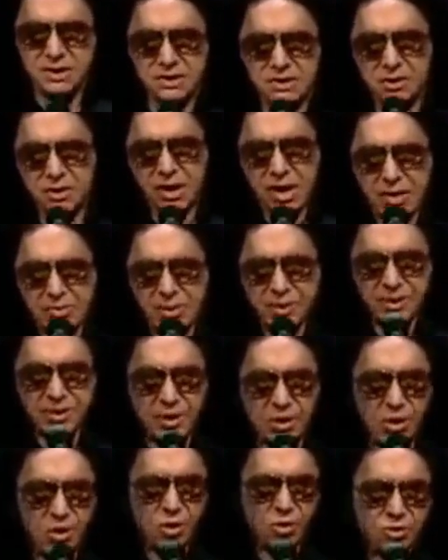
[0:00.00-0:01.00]
grabbing a
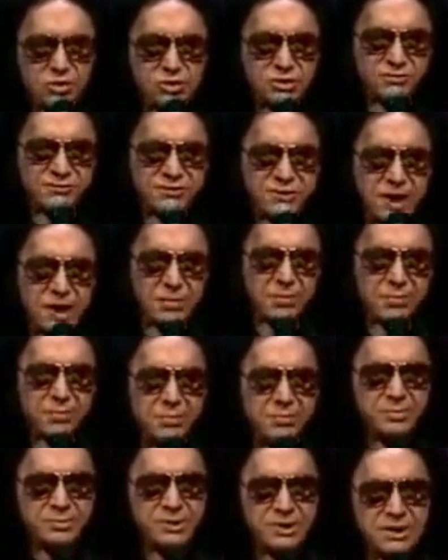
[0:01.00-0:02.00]
hold of them
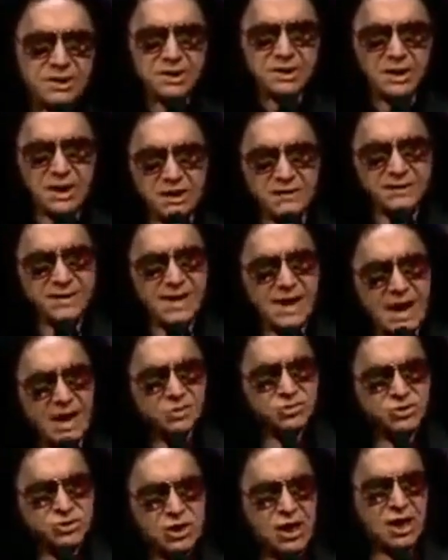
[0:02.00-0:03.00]
on the
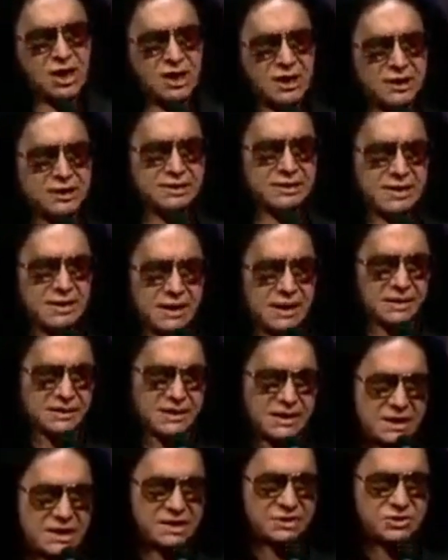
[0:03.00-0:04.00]
outside and
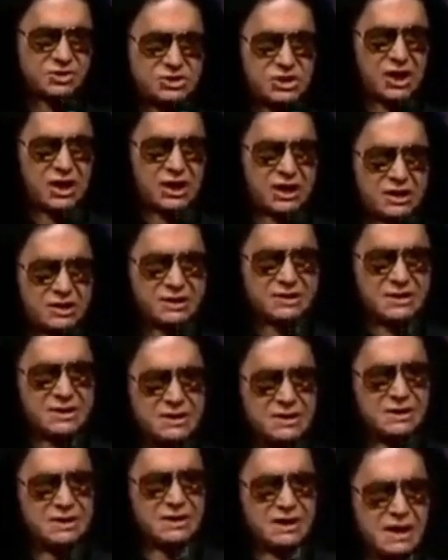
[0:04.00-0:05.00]
the inside,
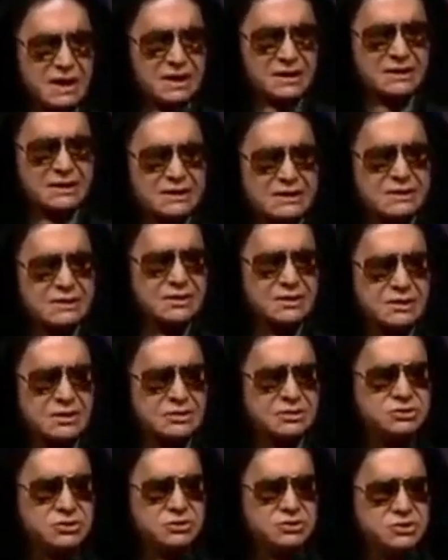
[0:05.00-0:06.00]
and
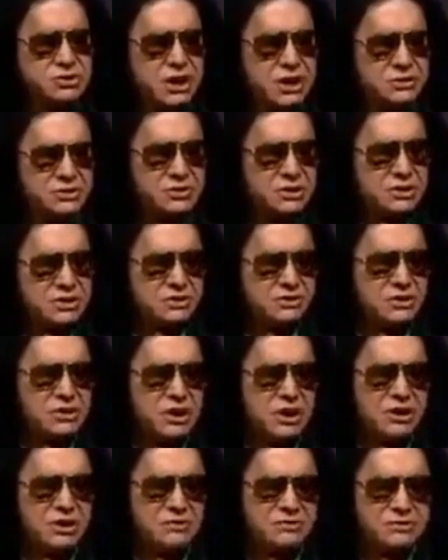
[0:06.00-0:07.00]
just changing their
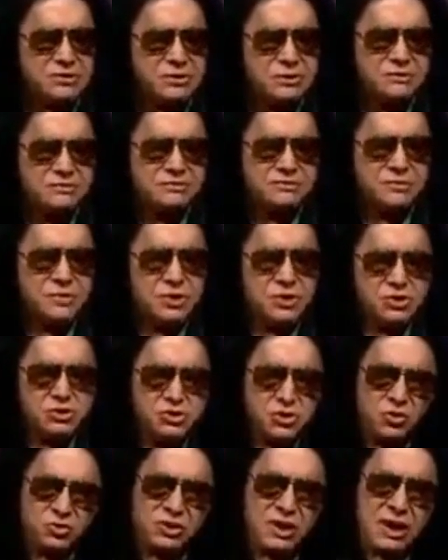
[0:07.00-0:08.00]
lives.
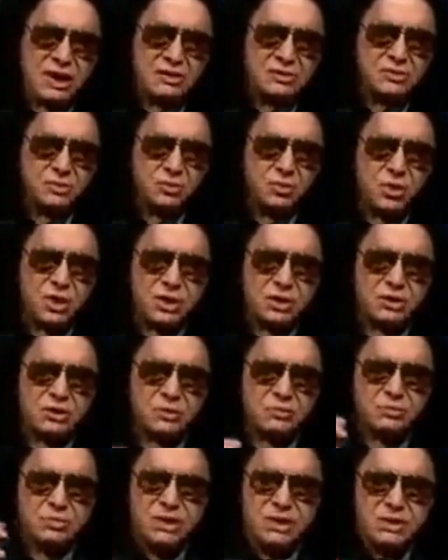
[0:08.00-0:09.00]
So that when the
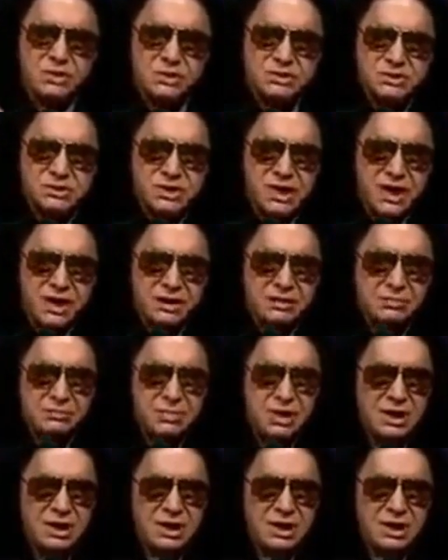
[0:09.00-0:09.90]
Beatles came